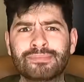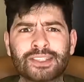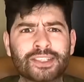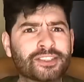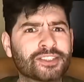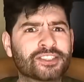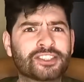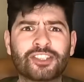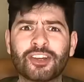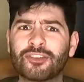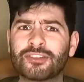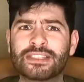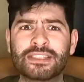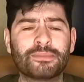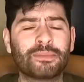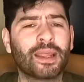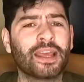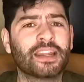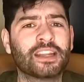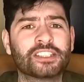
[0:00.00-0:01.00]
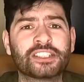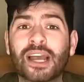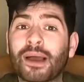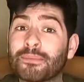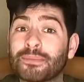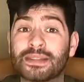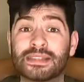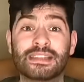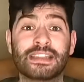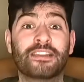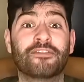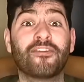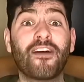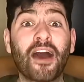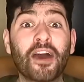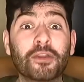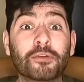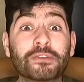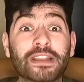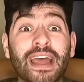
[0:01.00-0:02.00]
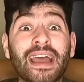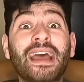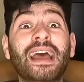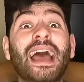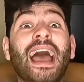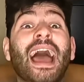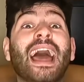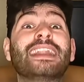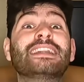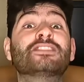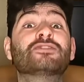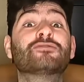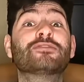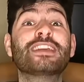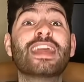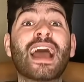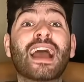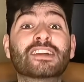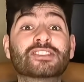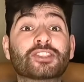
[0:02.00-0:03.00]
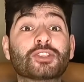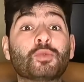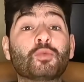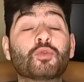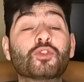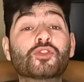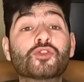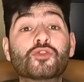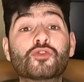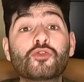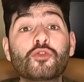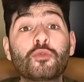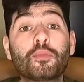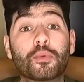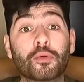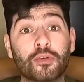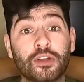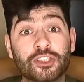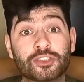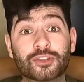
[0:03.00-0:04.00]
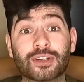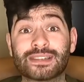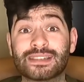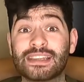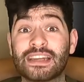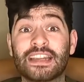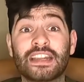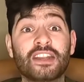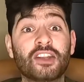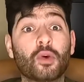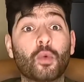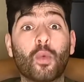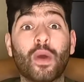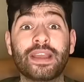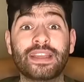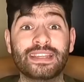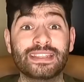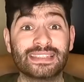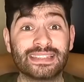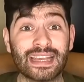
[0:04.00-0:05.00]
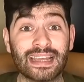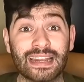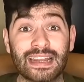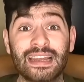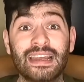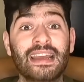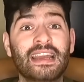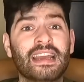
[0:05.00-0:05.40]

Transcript: Because Chelsea played a Champions League final there, and his reaction was super interesting in the way he said it.